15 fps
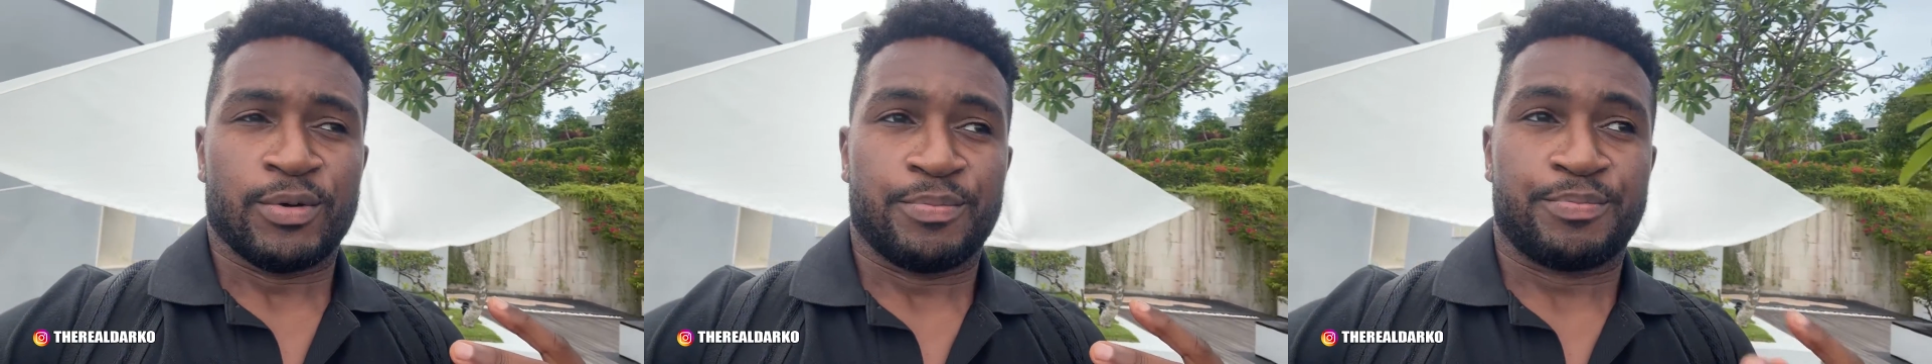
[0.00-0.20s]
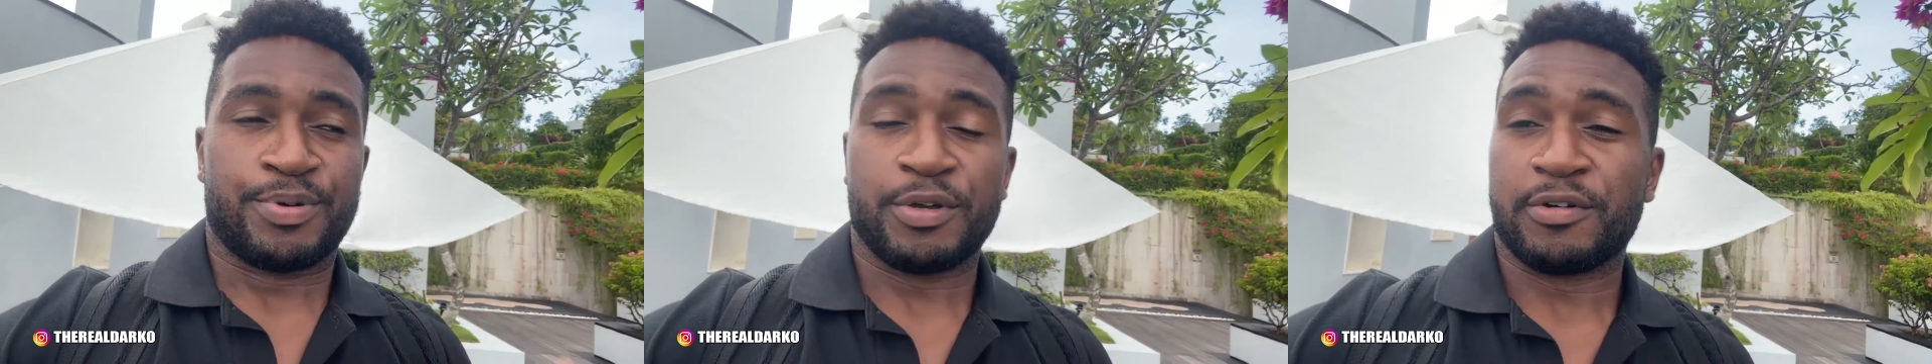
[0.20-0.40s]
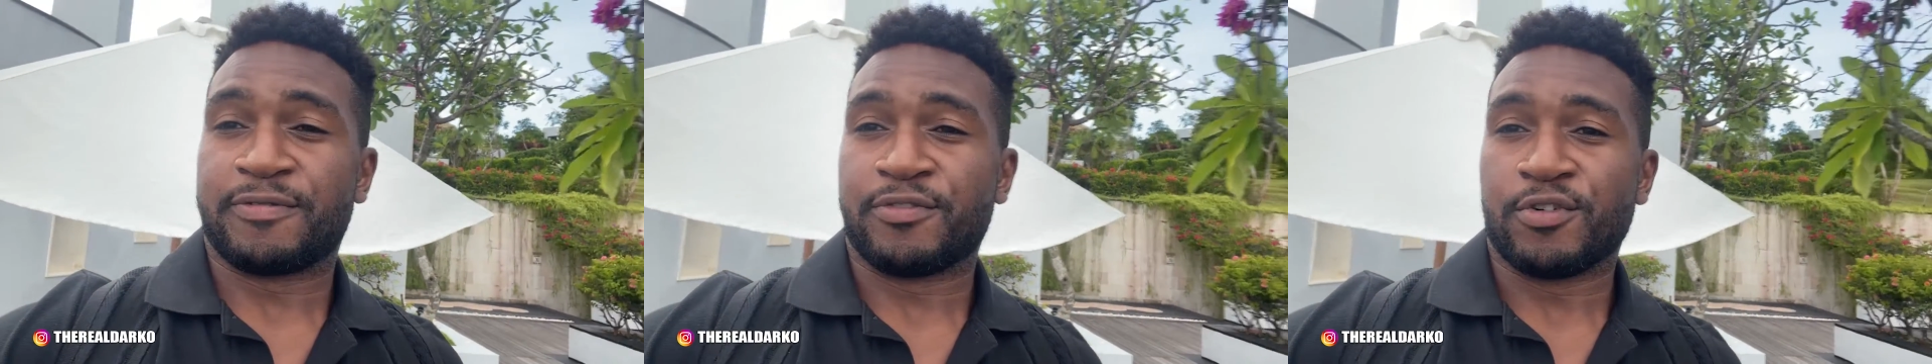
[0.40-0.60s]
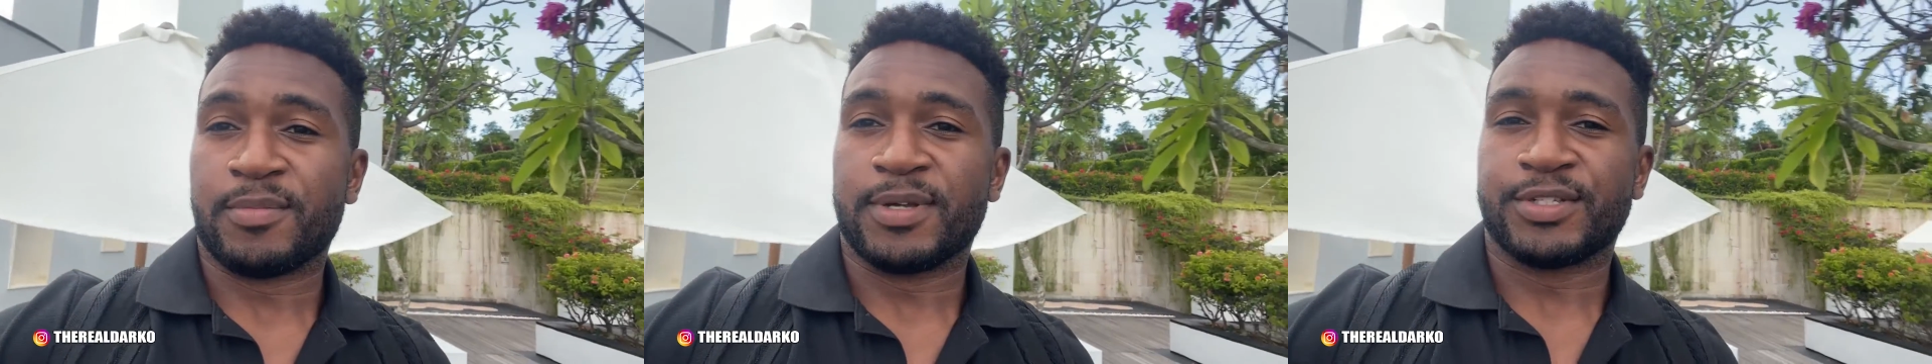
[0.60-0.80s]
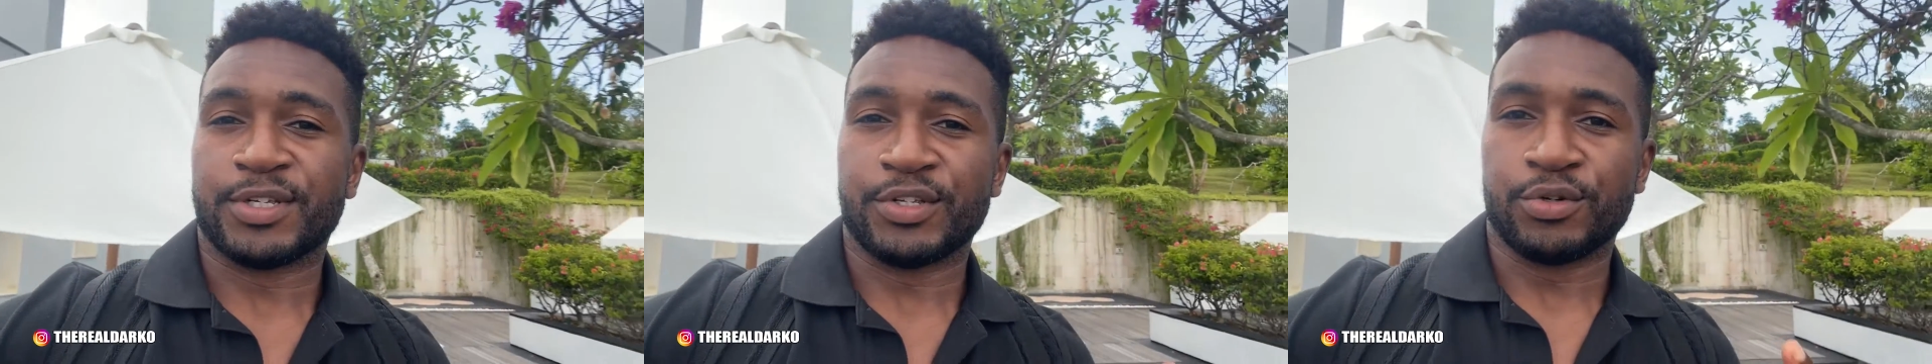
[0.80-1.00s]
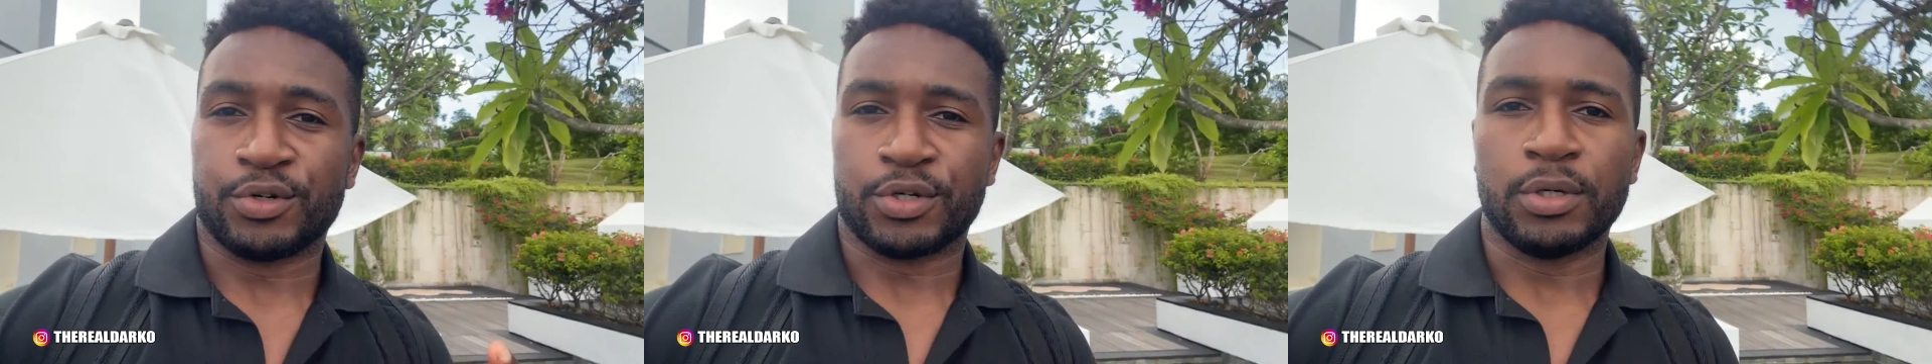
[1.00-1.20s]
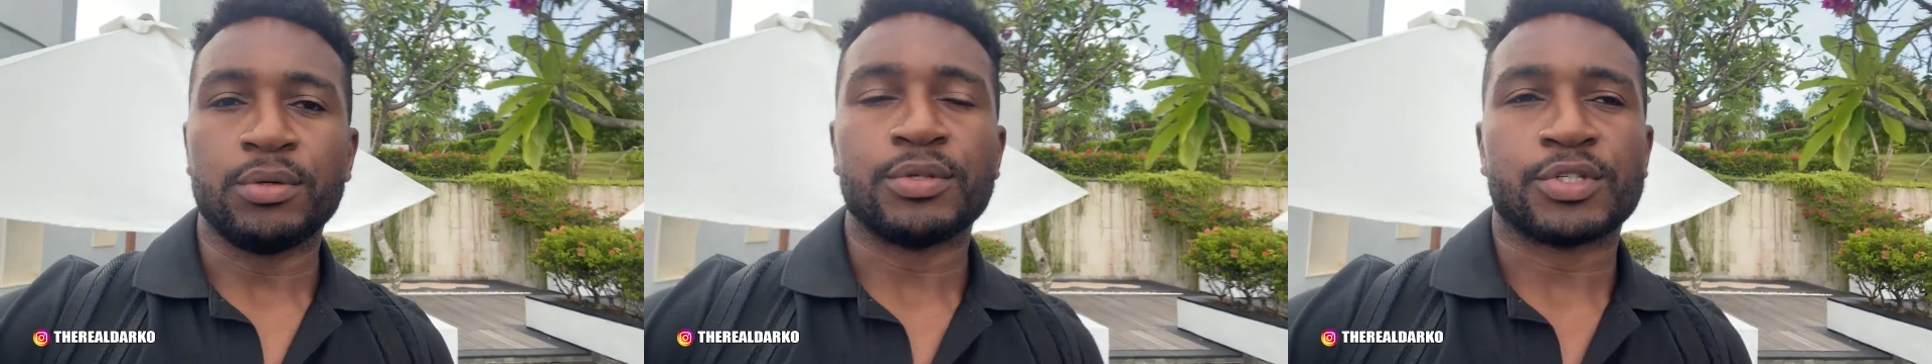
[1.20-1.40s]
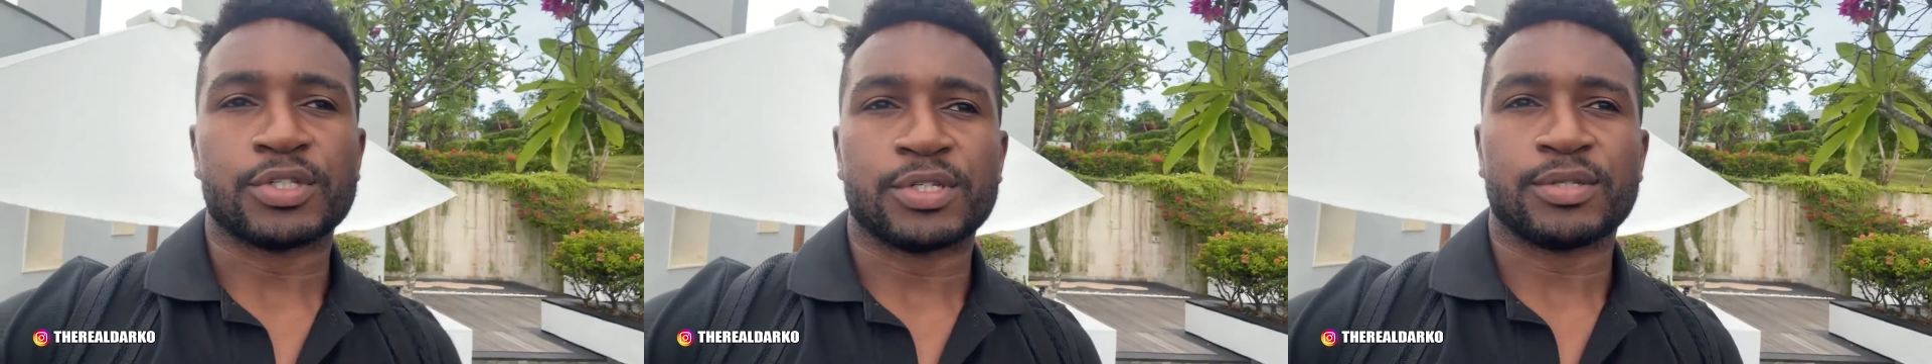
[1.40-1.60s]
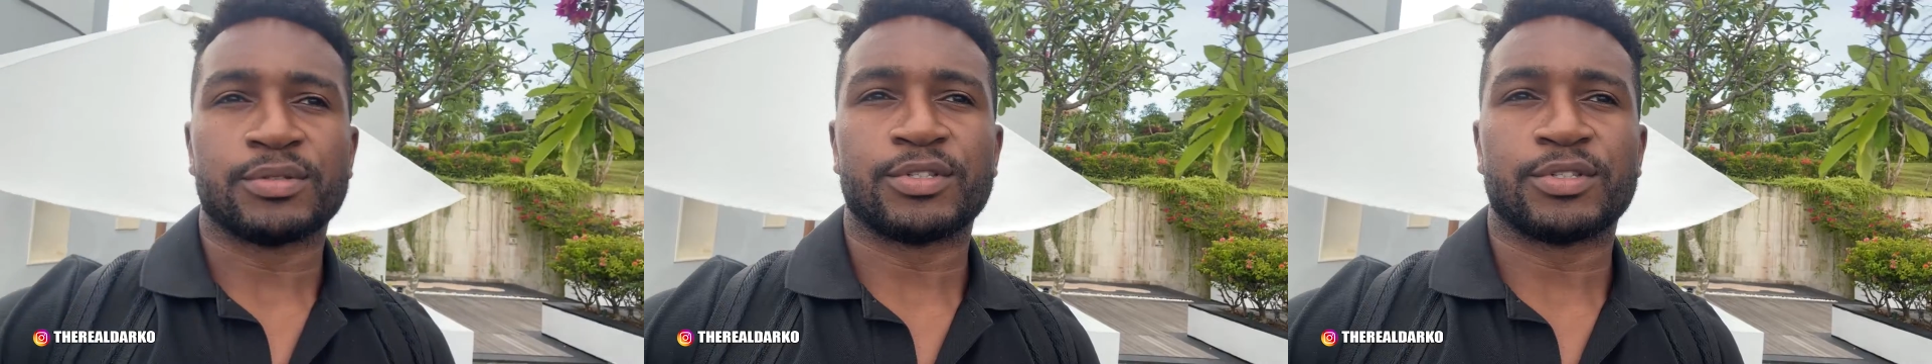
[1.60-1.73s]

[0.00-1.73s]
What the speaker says: piriformis and your glutes